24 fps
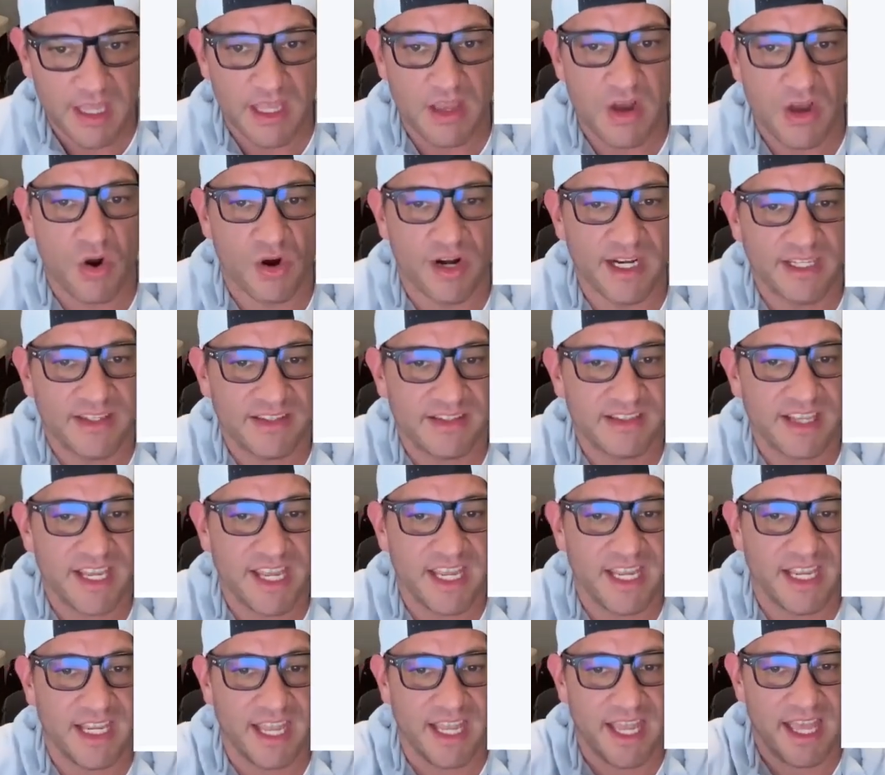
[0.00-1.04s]
or it's
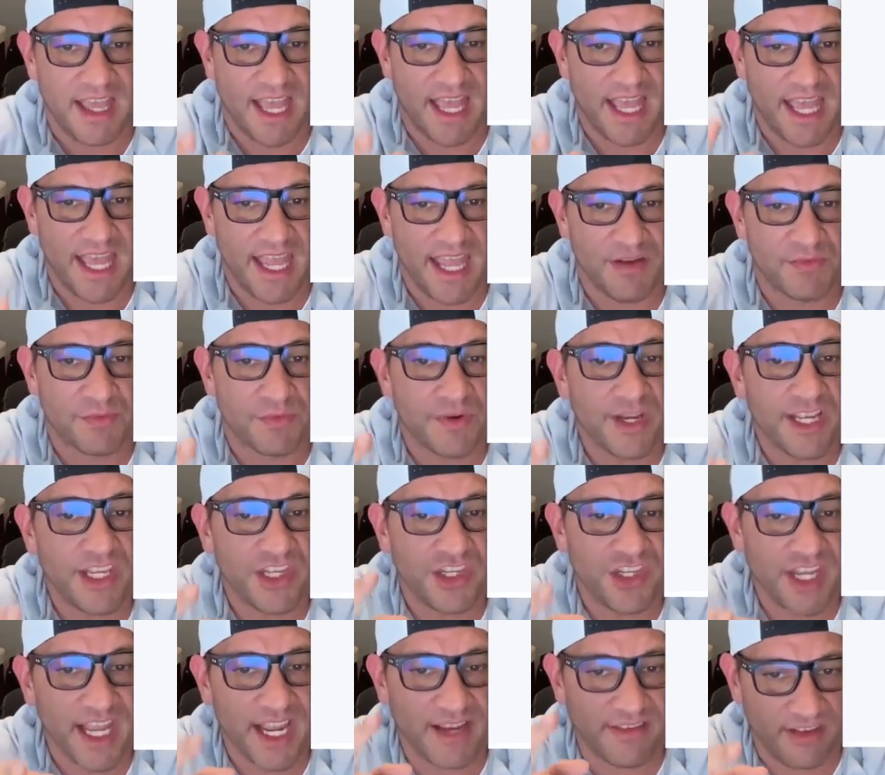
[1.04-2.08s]
saying, hey,
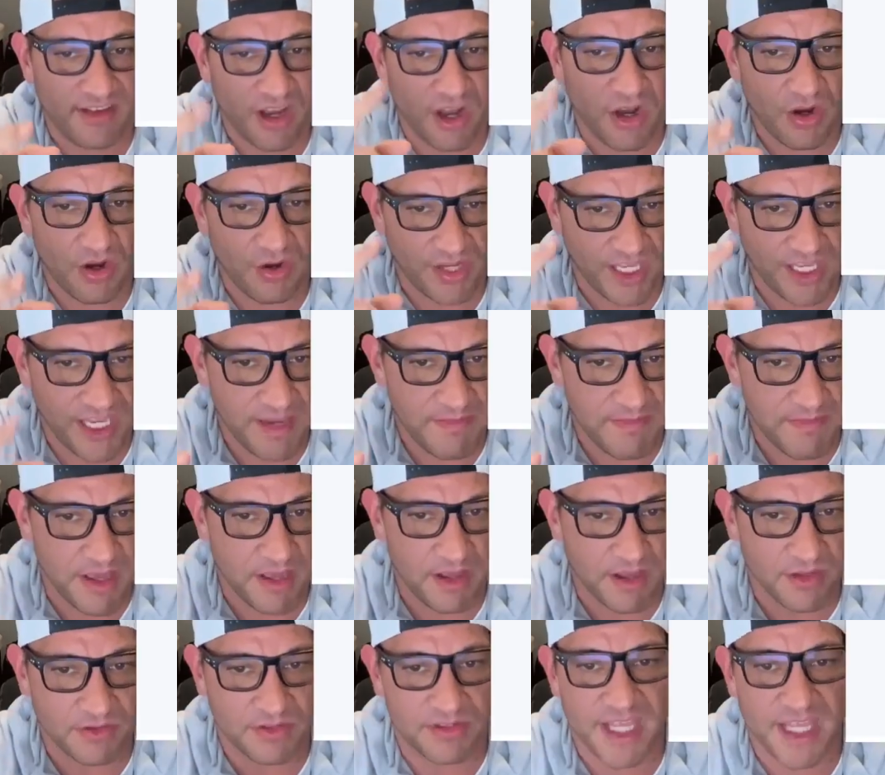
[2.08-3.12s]
reject all
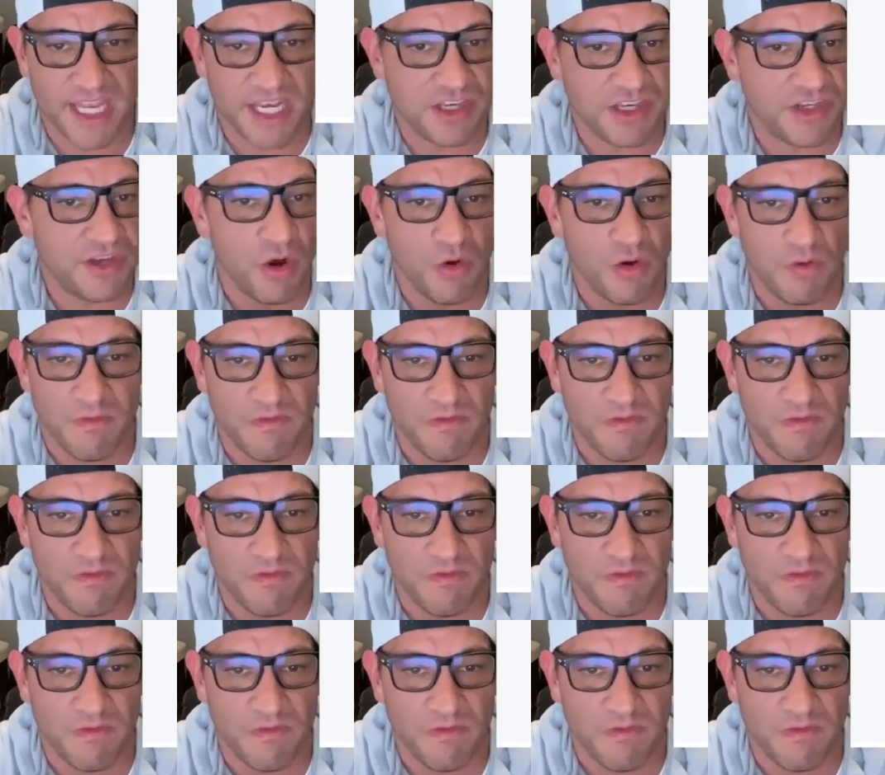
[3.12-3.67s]
emails that don't